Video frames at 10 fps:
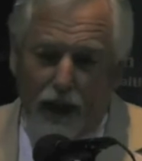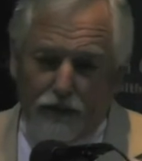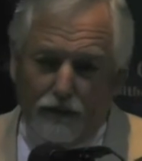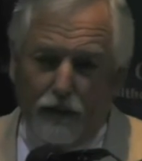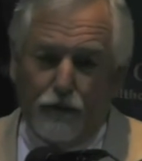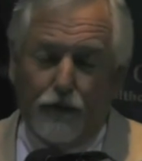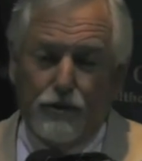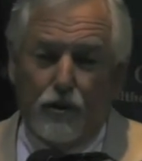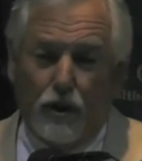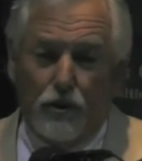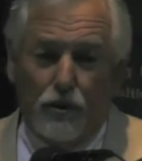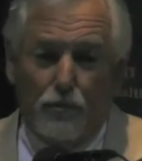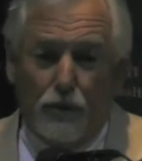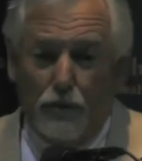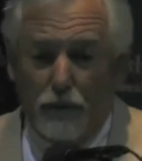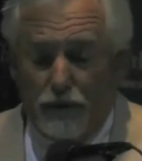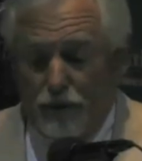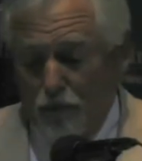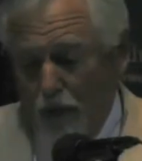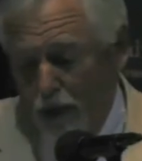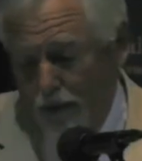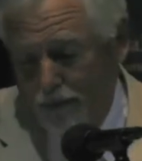lots of infrastructure improvements as well.